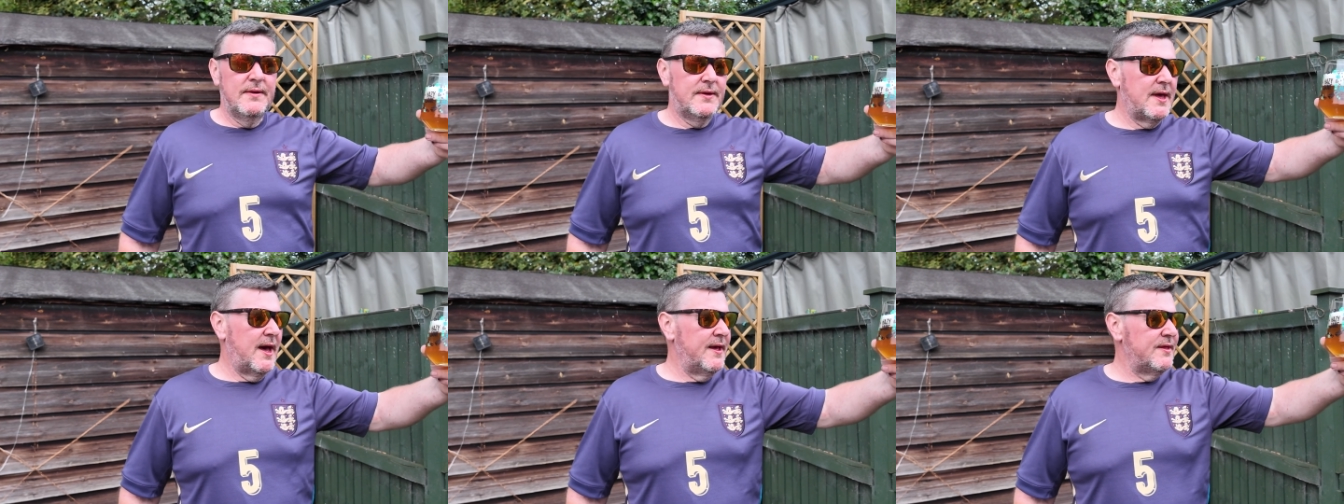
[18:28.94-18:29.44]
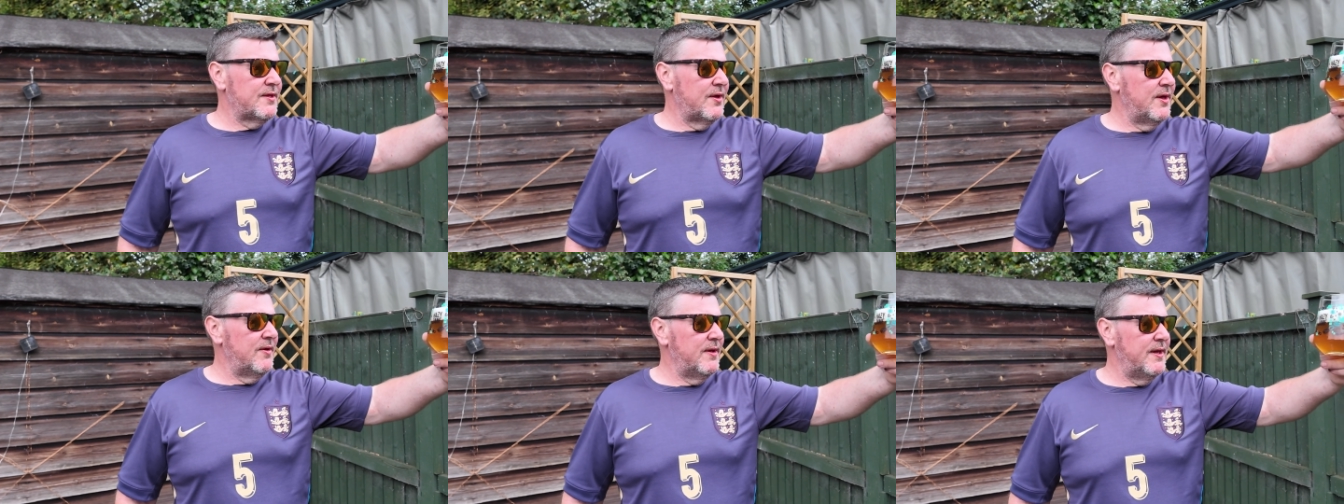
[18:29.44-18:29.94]
Okay, so
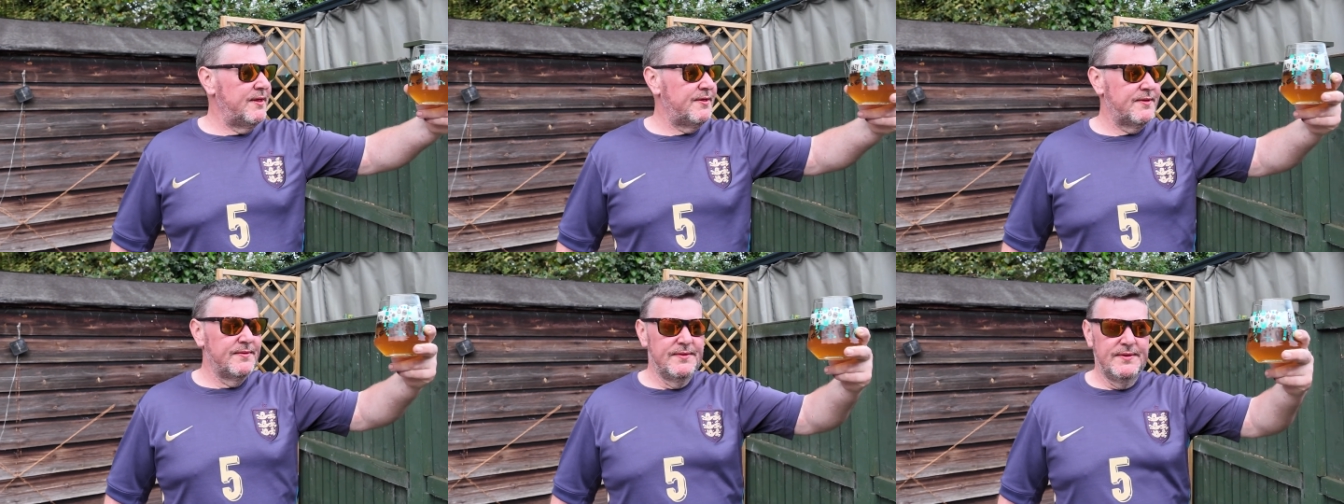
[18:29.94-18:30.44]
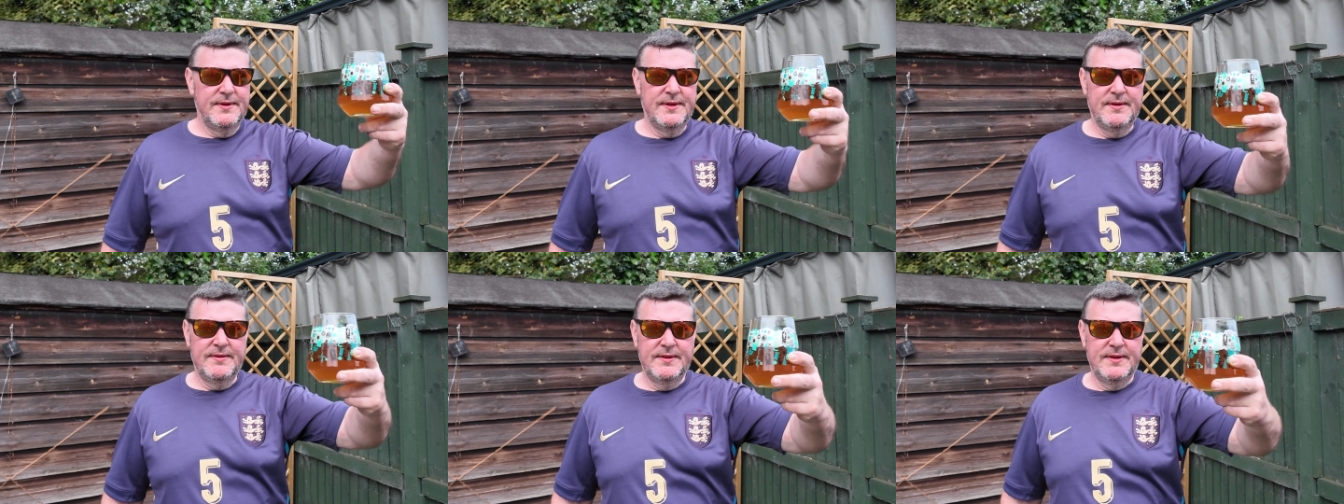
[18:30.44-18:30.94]
here it is.
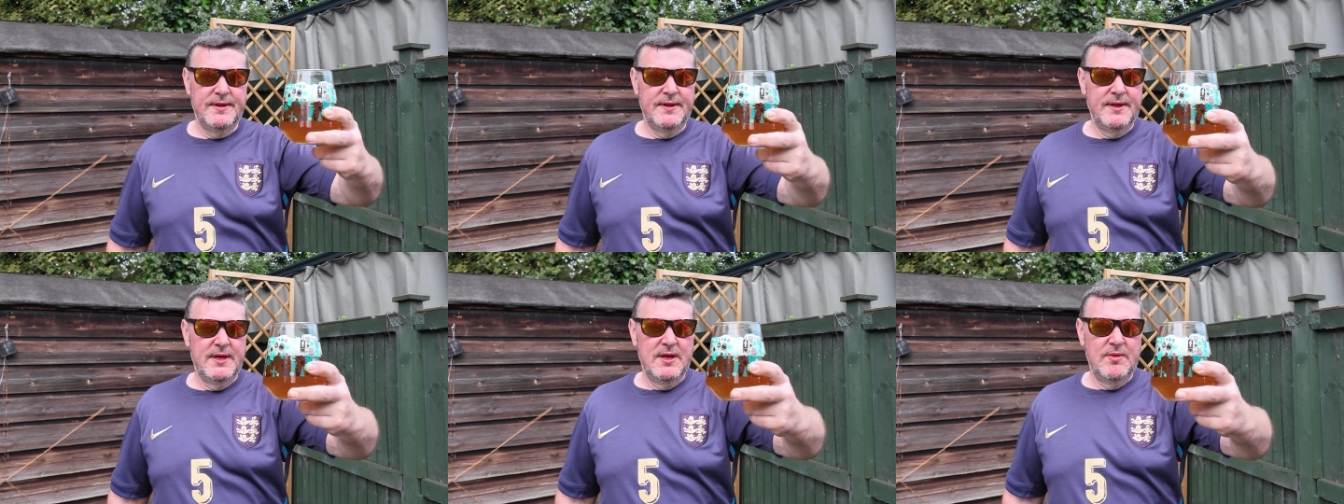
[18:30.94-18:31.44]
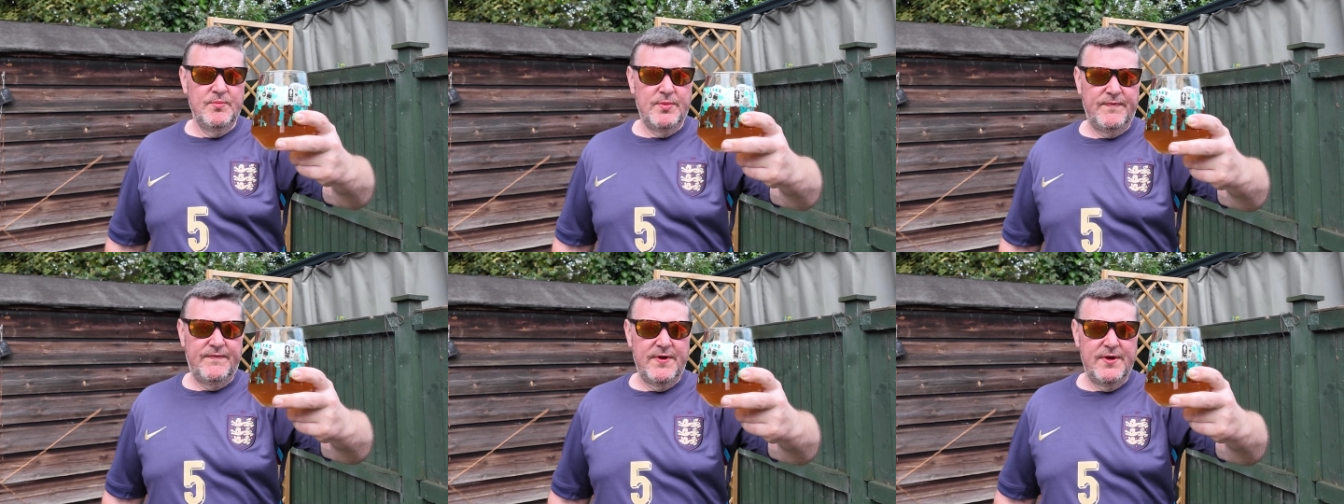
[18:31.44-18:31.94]
Our
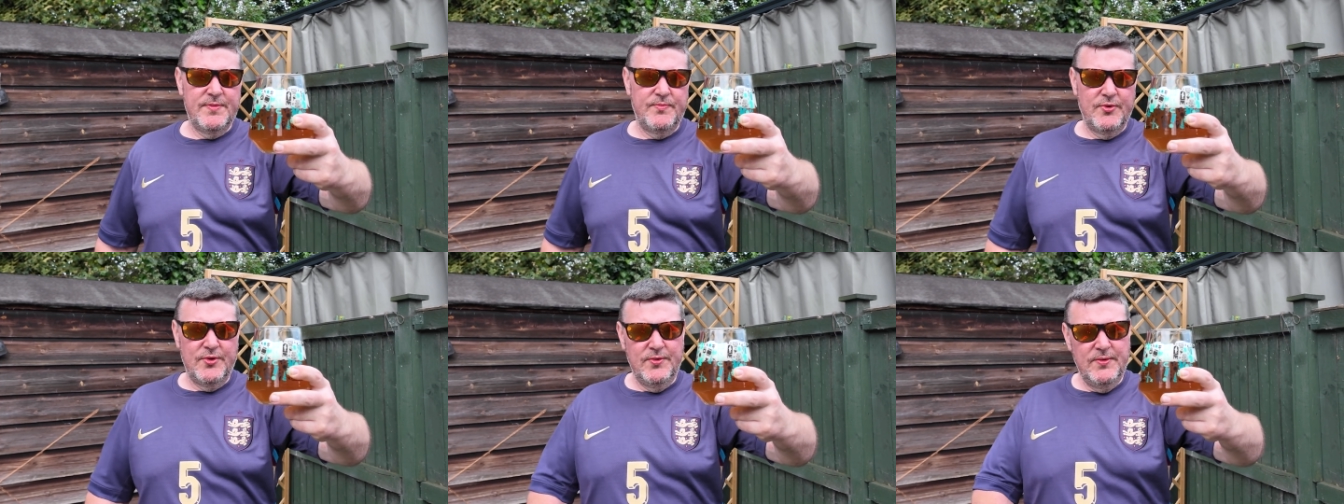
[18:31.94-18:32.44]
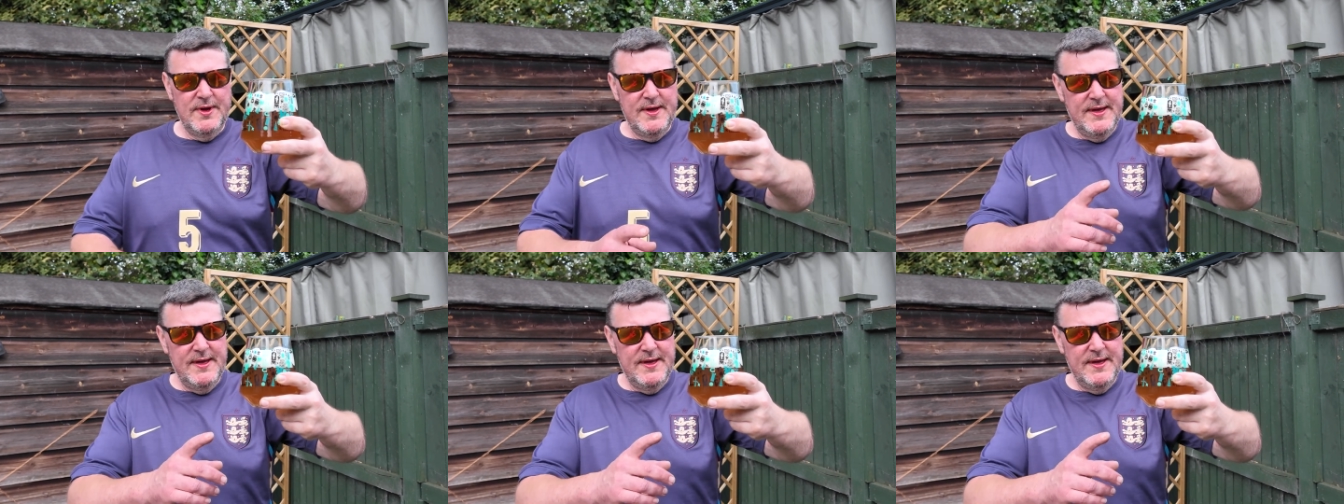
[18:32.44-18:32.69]
first brew.